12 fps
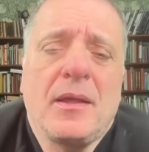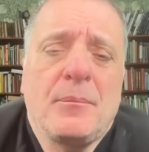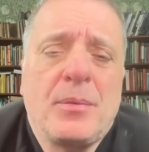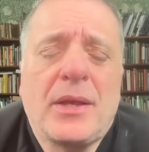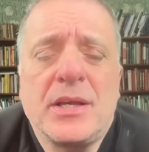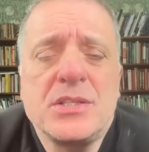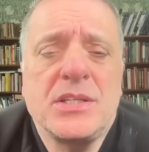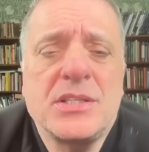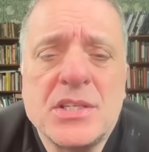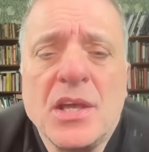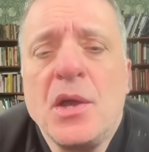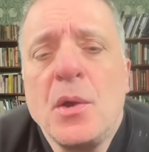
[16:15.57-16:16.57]
because
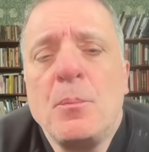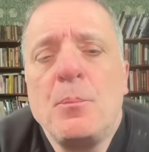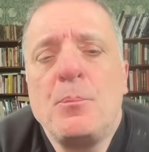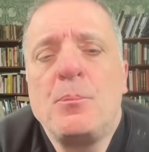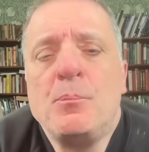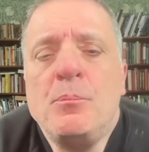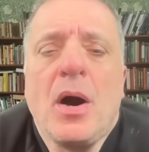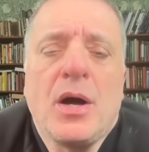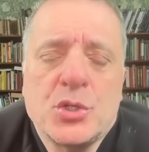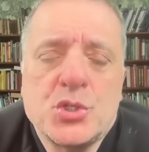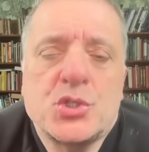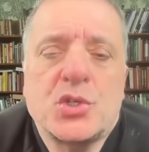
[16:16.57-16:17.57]
it's
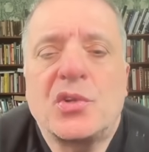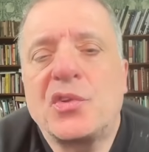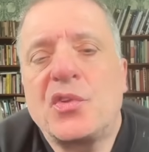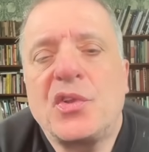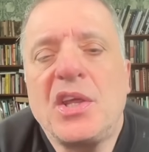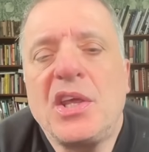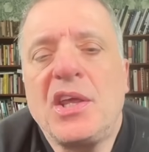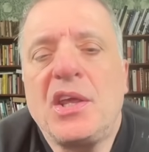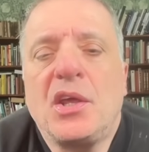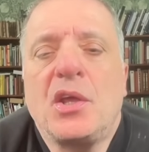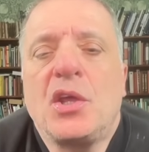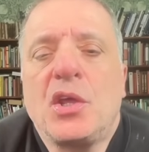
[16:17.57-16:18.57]
much the
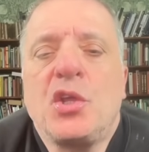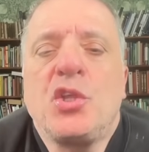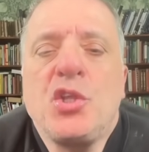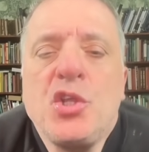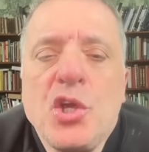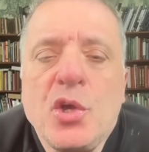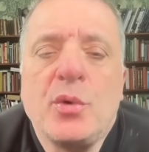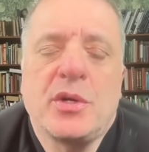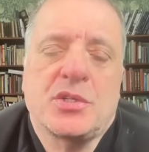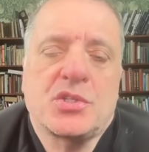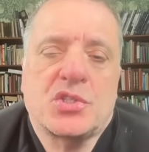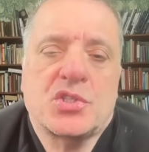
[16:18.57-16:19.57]

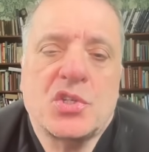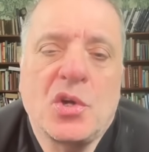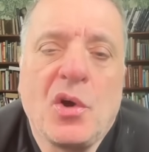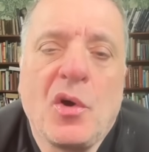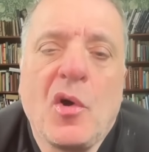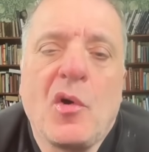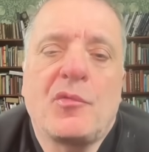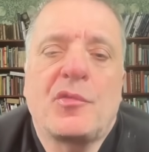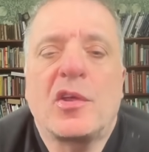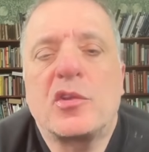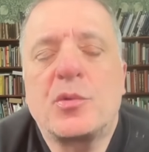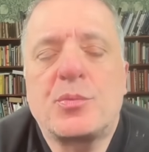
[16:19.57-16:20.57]
newest of
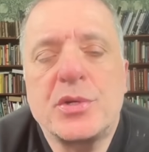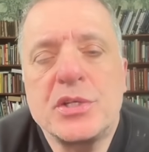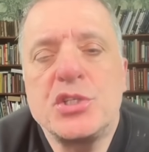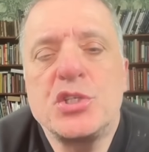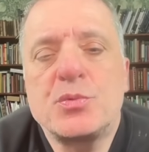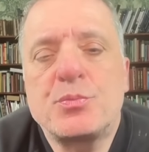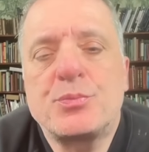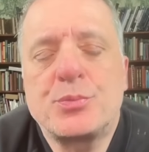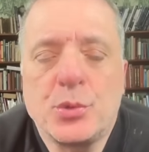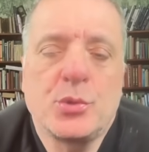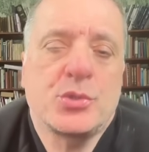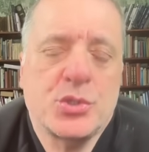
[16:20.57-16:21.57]
the British
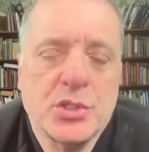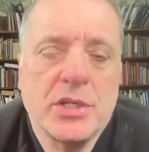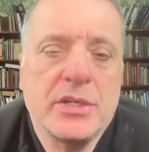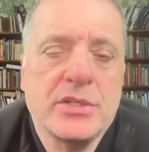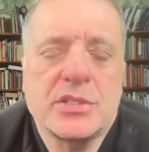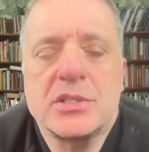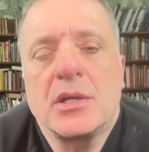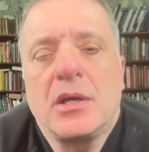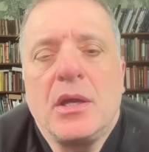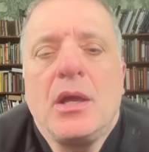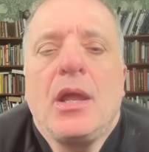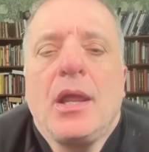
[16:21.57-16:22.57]
broadsheets,
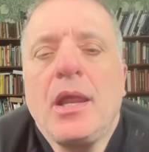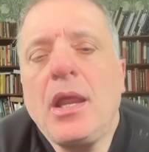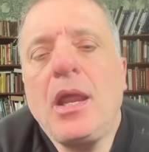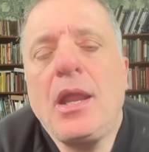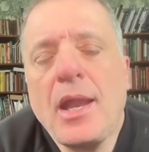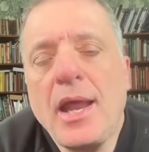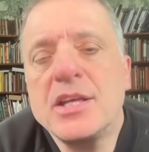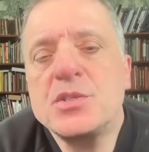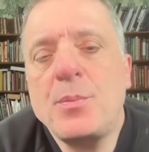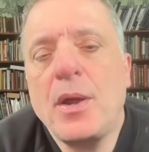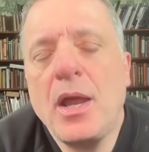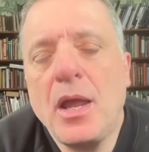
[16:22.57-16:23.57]
it has
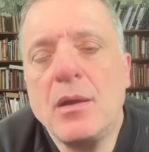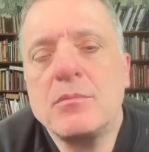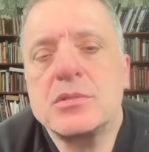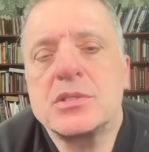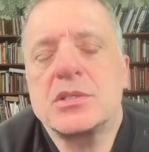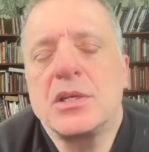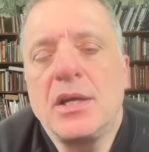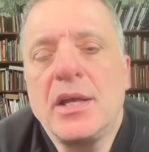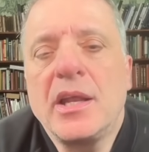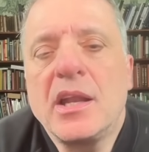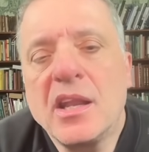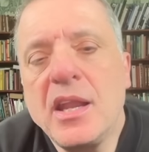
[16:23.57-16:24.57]
perhaps
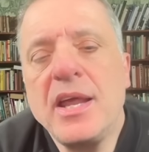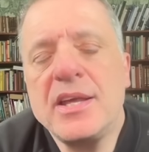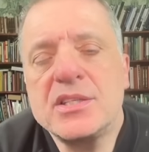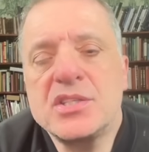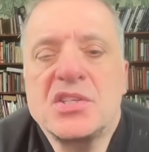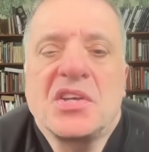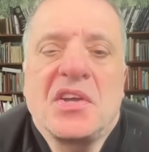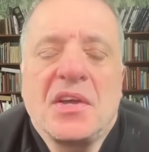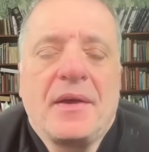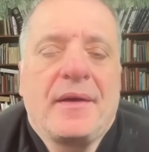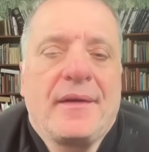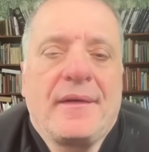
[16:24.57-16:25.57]
less
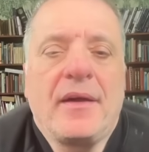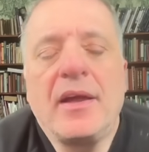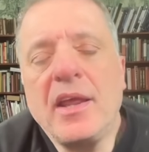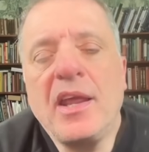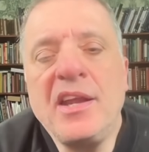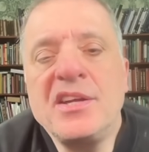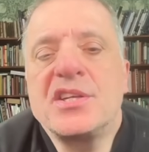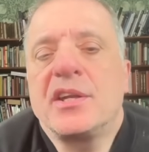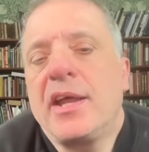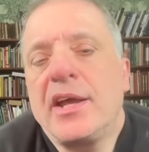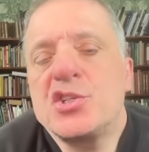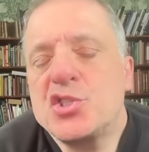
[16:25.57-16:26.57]

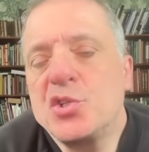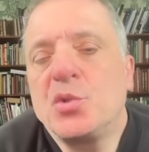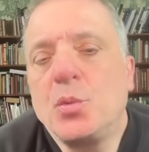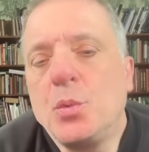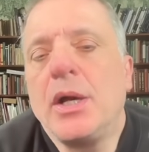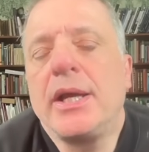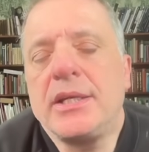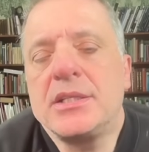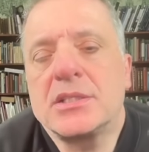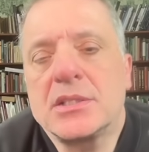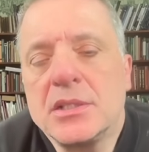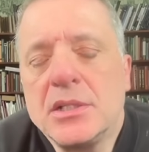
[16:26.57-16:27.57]
international
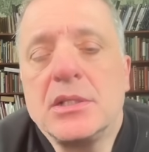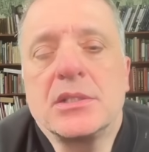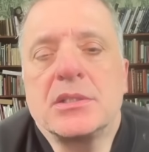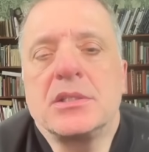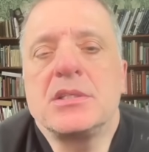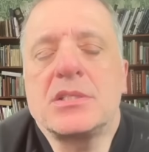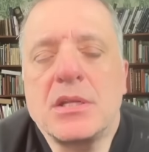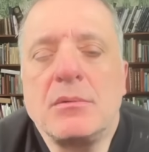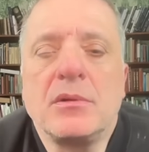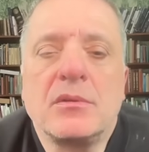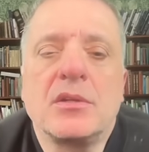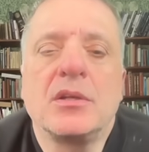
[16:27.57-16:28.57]
weight than some
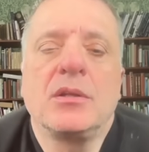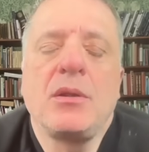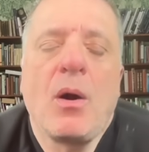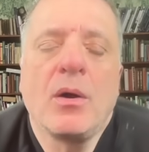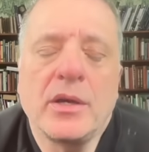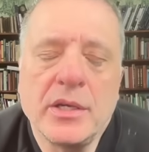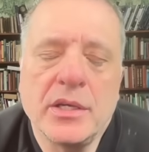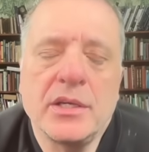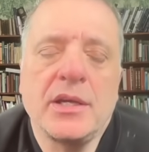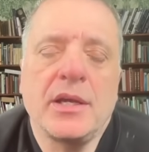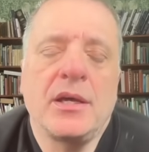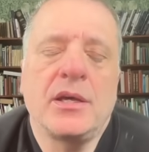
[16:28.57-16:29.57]
of the
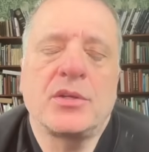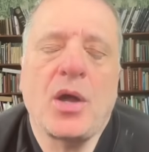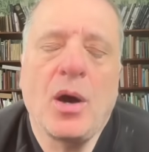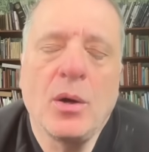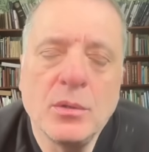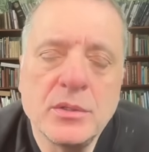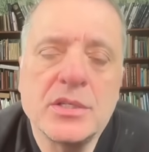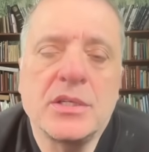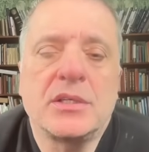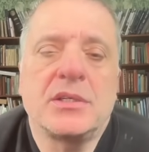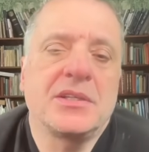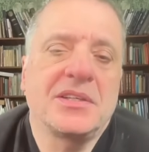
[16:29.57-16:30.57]
longer and older